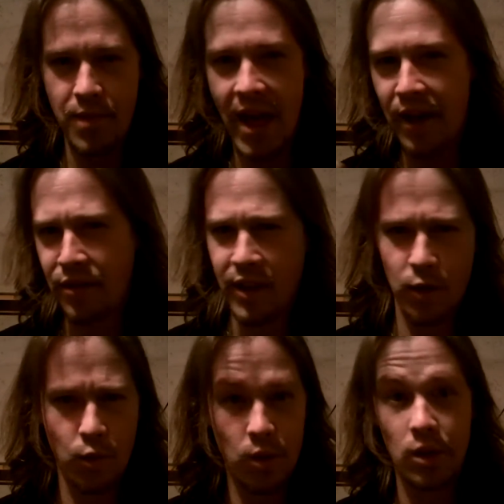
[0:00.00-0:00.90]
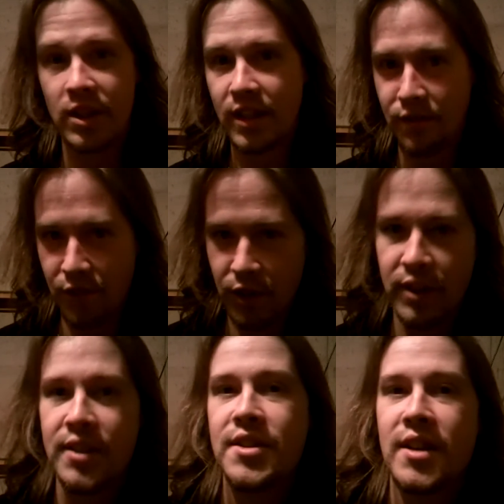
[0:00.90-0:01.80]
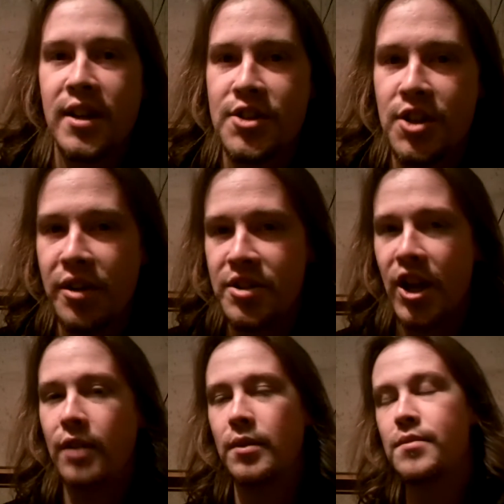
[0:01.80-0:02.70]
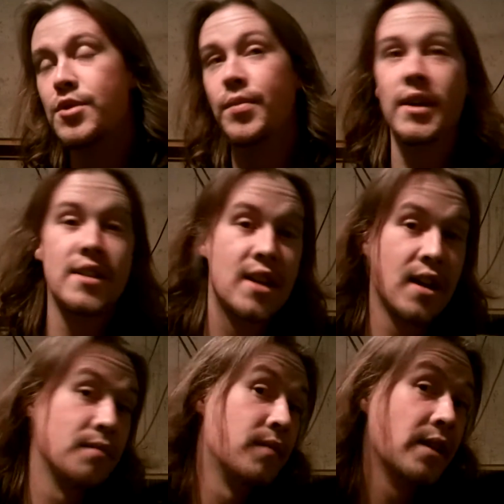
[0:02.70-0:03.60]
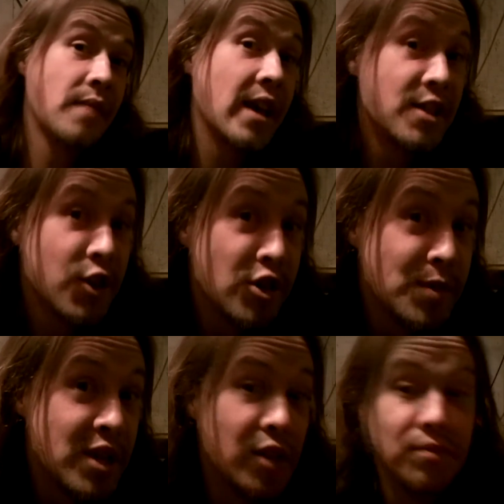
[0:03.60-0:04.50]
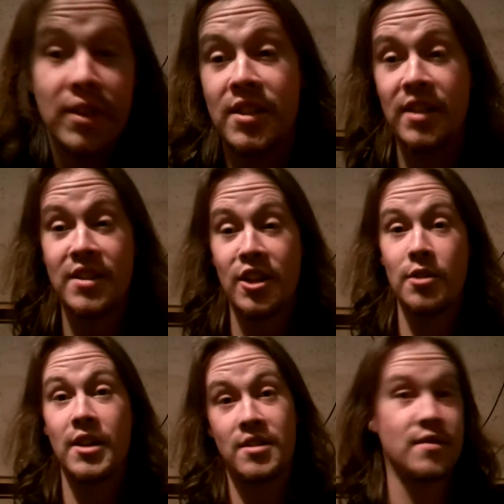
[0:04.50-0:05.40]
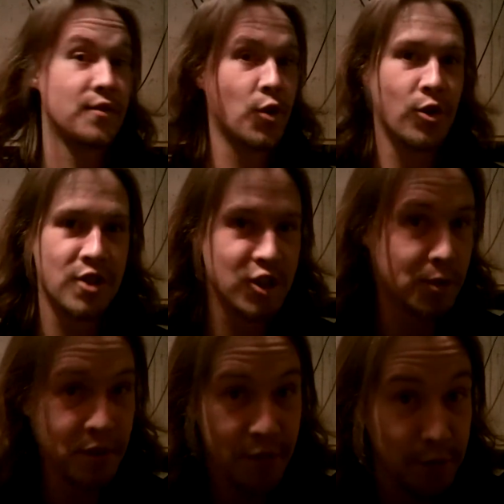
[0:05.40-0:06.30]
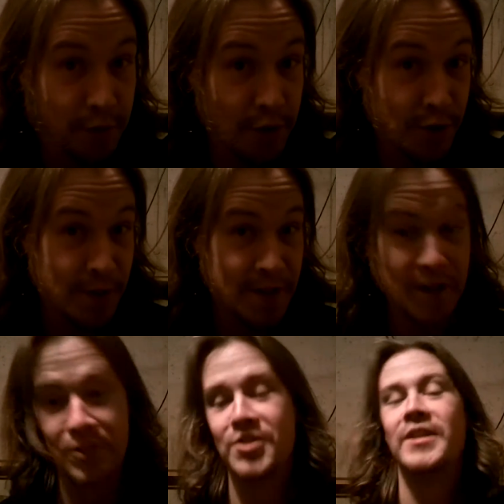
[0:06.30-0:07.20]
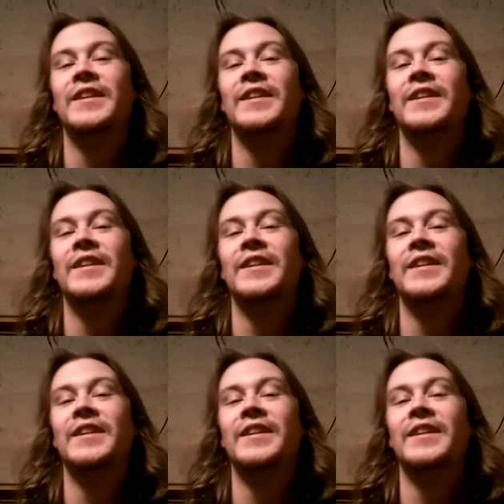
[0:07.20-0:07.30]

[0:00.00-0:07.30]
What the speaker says: ethnic world influence as those albums, but it's a Christmas album. Of course it's gonna be filled with Christmas songs.